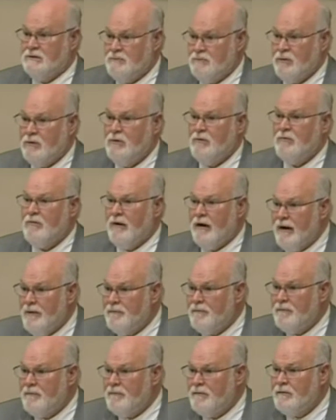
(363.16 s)
program.
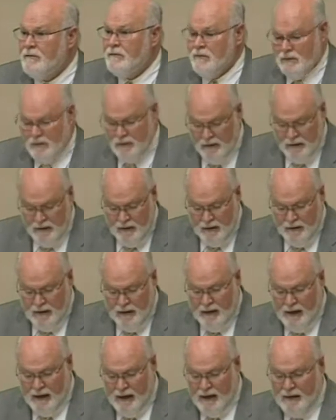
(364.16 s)

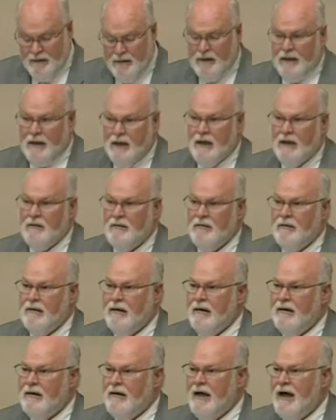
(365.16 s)
And
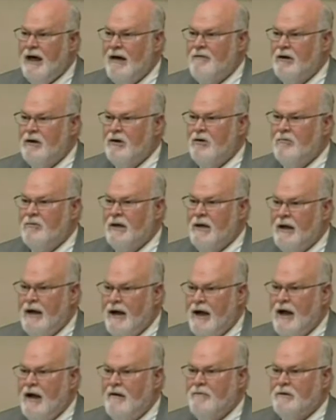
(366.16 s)
having only
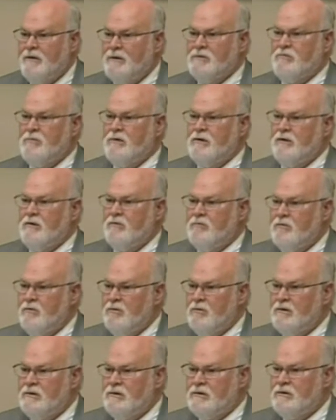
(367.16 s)
half is one of the
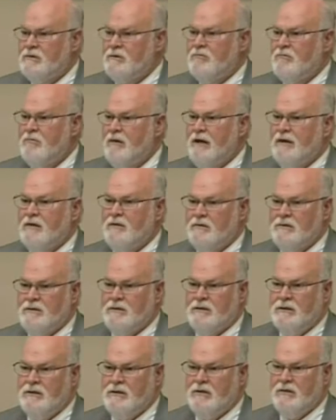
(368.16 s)
worst
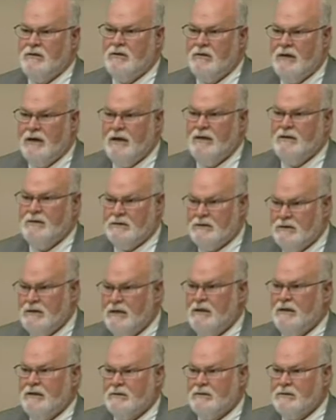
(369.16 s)
records in the United
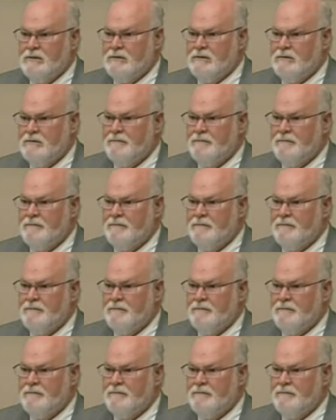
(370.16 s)
States.